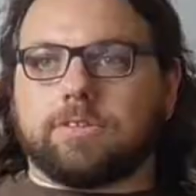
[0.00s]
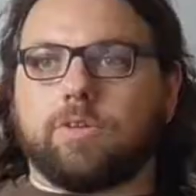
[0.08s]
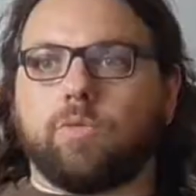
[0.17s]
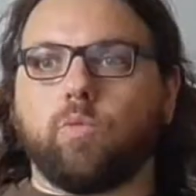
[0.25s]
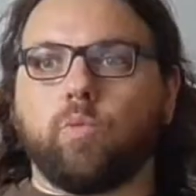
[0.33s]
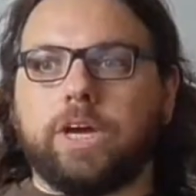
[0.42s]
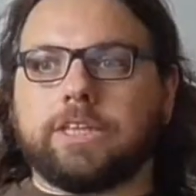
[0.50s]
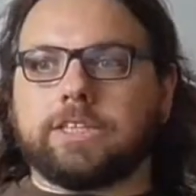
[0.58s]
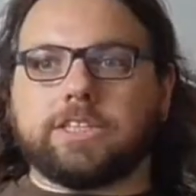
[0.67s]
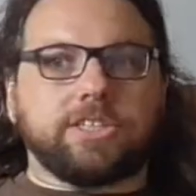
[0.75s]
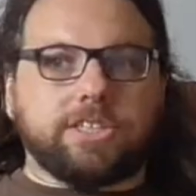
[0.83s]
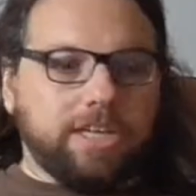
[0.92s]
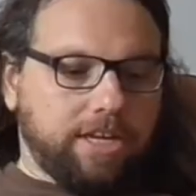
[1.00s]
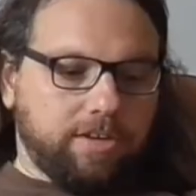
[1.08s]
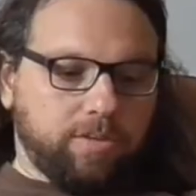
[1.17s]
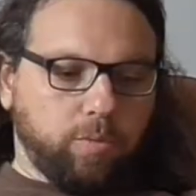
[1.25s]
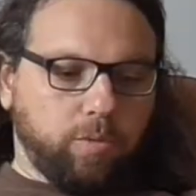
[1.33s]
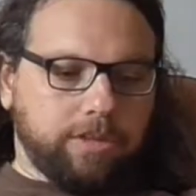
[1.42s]
Oh, wait a
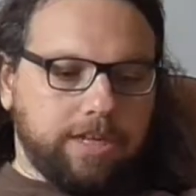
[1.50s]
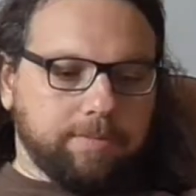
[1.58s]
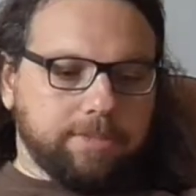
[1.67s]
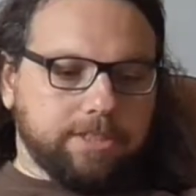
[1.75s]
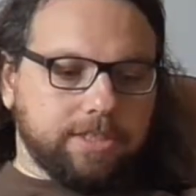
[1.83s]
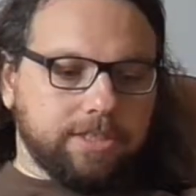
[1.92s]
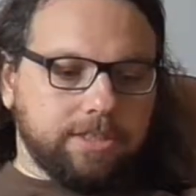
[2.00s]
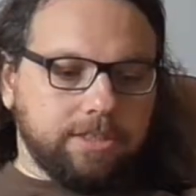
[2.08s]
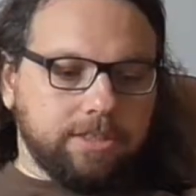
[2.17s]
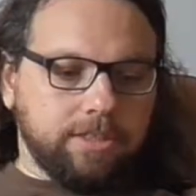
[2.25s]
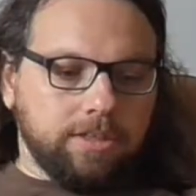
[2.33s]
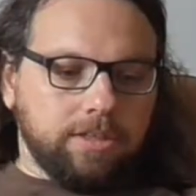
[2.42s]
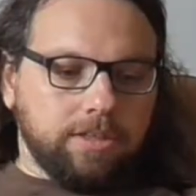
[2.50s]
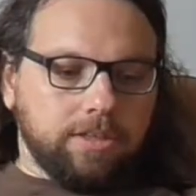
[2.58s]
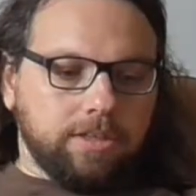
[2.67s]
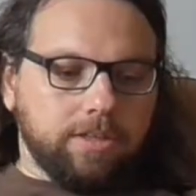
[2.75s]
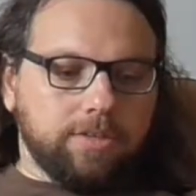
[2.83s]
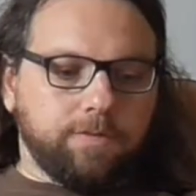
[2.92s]
second, what time is it?
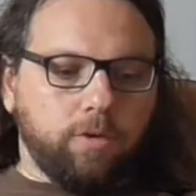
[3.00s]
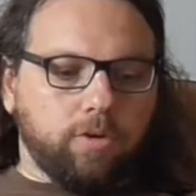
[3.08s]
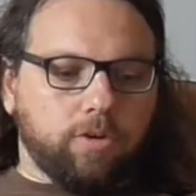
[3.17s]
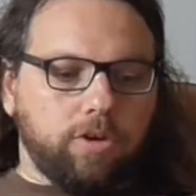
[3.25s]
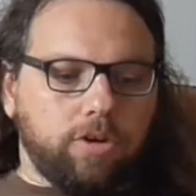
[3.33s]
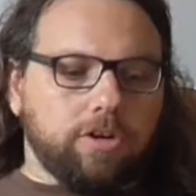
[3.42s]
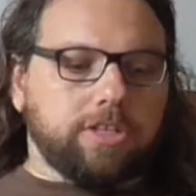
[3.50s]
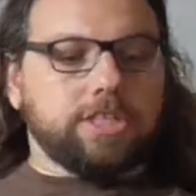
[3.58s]
It's 4 o'clock,